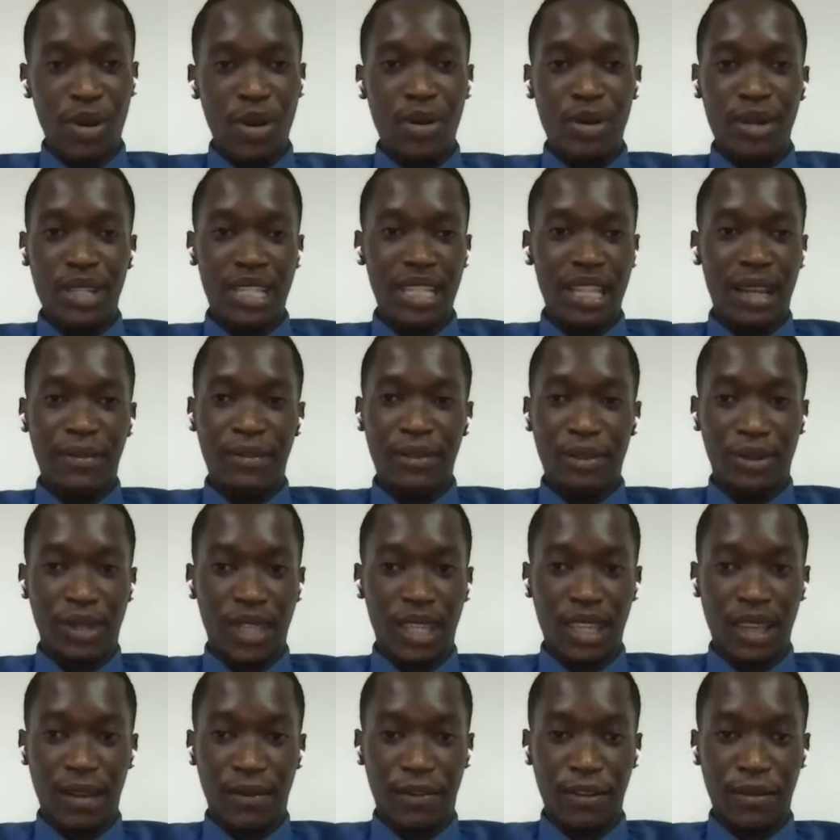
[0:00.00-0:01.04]
We always love
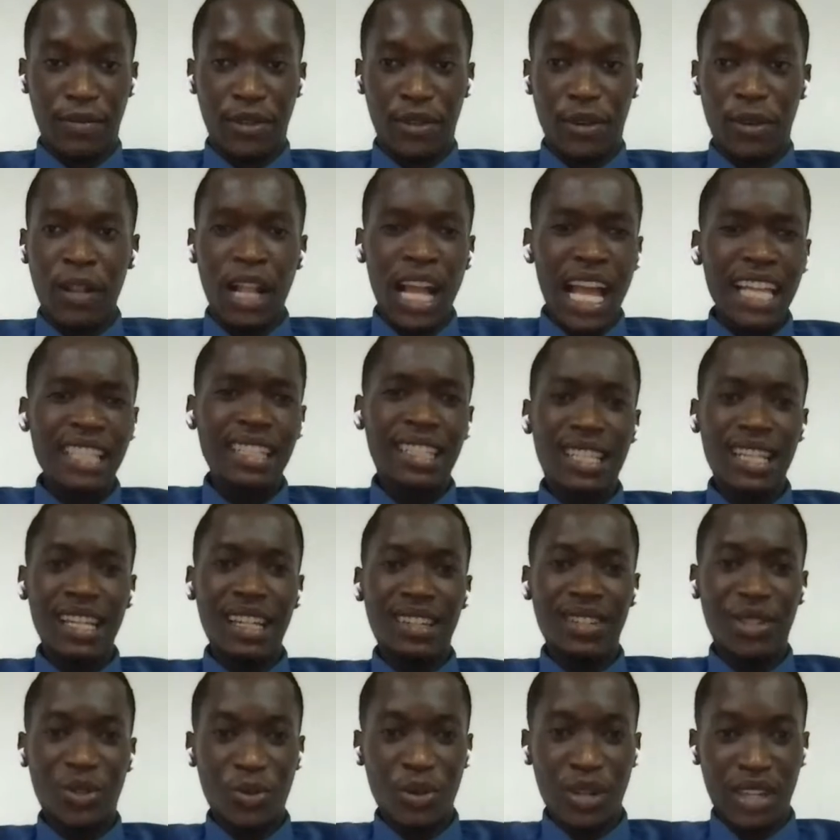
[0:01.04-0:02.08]
to hear from you. And
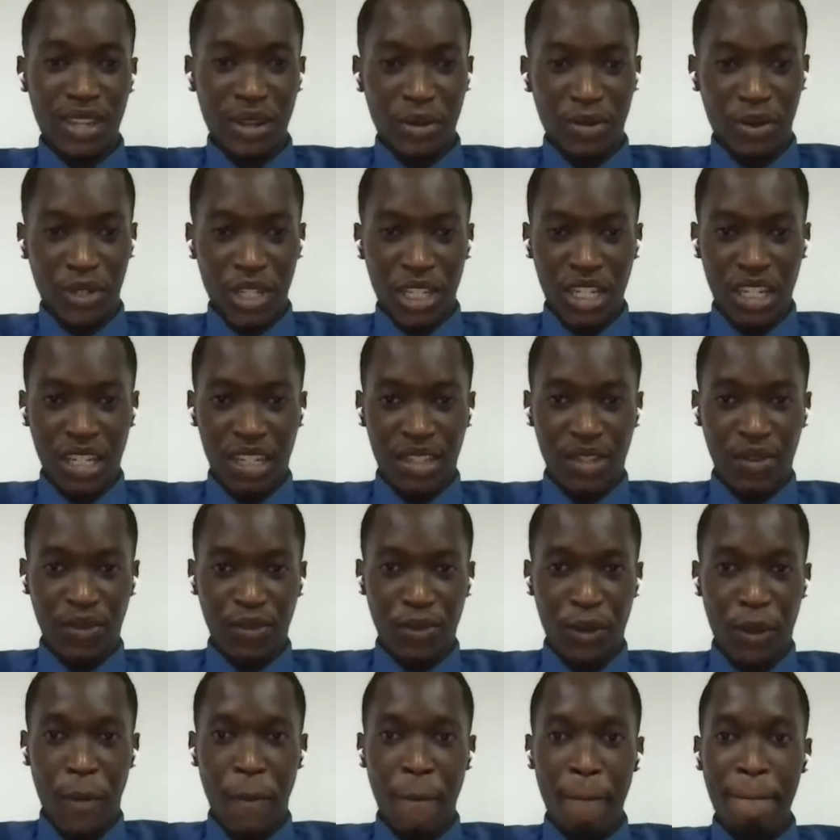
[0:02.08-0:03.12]
tell us where you're watching
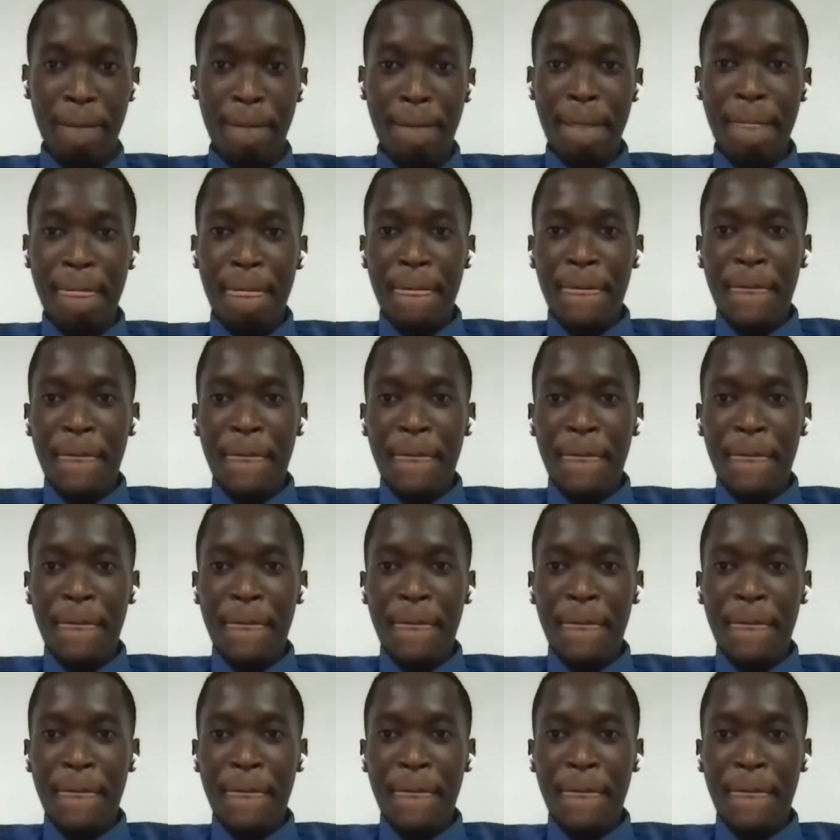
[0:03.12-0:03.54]
us from.